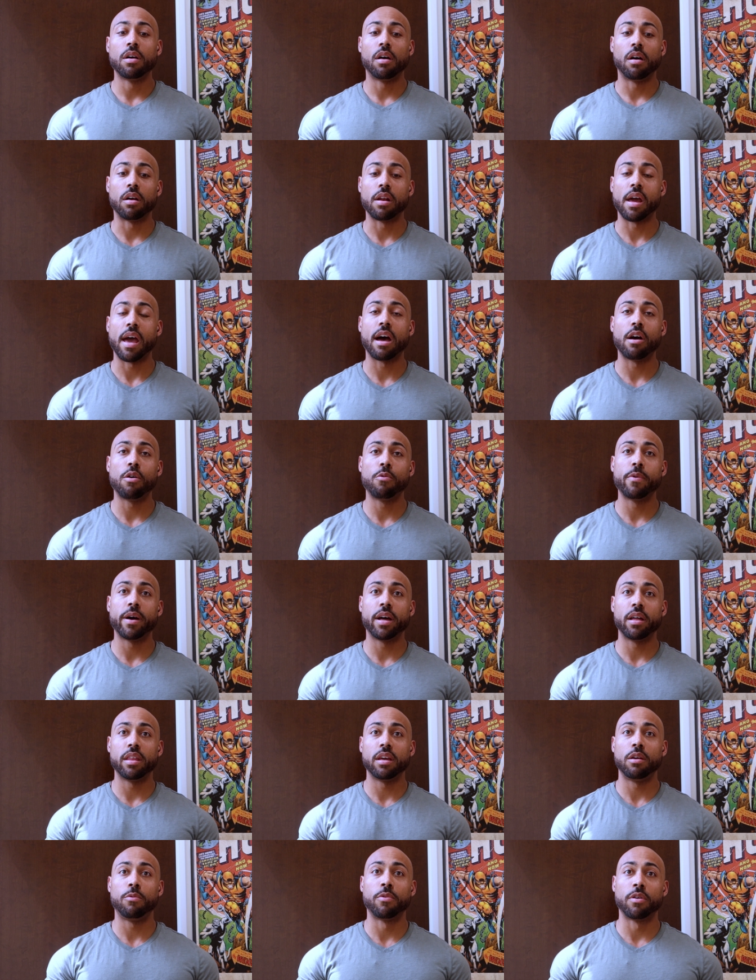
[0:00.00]
on how
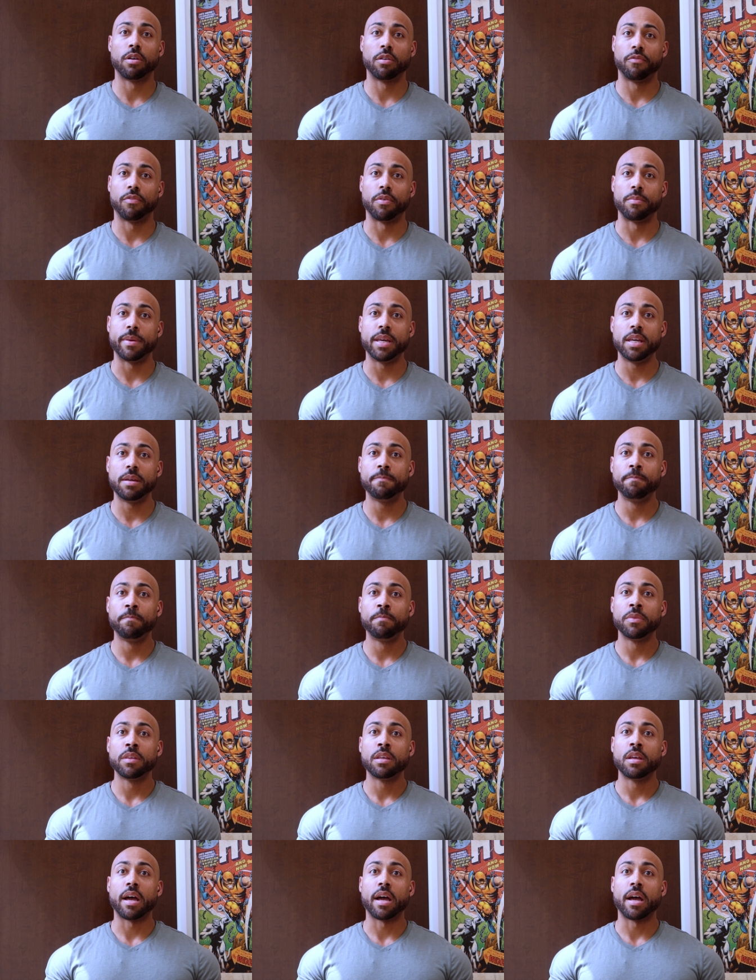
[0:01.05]
well they work for me,